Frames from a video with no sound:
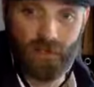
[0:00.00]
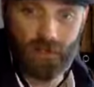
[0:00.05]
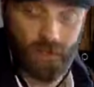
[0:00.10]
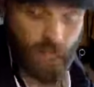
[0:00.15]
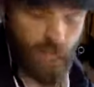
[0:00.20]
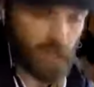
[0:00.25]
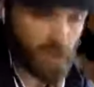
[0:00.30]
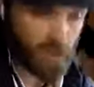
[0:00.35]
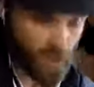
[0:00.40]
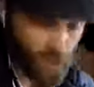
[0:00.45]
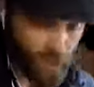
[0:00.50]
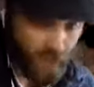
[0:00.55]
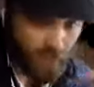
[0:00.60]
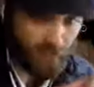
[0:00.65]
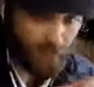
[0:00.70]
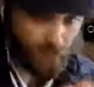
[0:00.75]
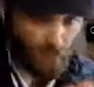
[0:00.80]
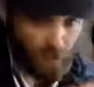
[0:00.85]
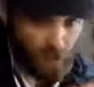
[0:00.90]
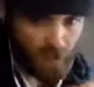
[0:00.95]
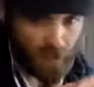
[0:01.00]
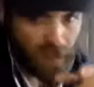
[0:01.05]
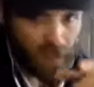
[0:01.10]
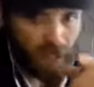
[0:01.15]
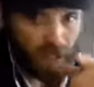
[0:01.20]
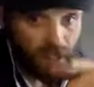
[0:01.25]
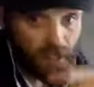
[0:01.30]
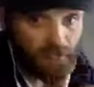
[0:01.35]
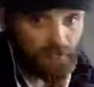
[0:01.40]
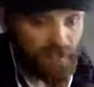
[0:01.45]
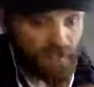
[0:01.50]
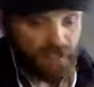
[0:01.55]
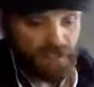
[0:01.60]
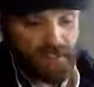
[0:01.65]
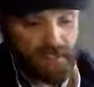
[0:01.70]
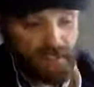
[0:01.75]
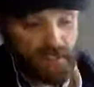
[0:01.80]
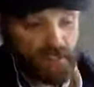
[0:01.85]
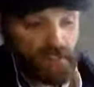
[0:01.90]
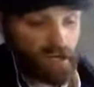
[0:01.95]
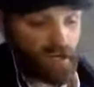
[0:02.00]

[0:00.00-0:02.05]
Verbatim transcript: Yeah, you have it right. That's it.